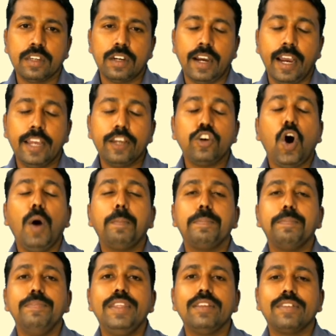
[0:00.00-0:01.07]
I
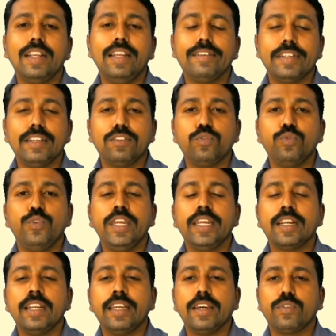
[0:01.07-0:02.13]
hope this lesson is very
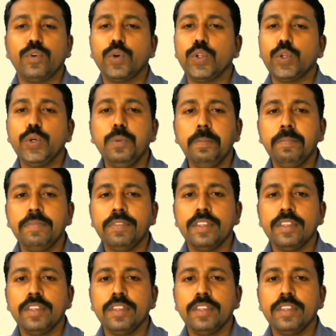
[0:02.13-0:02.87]
clear for you.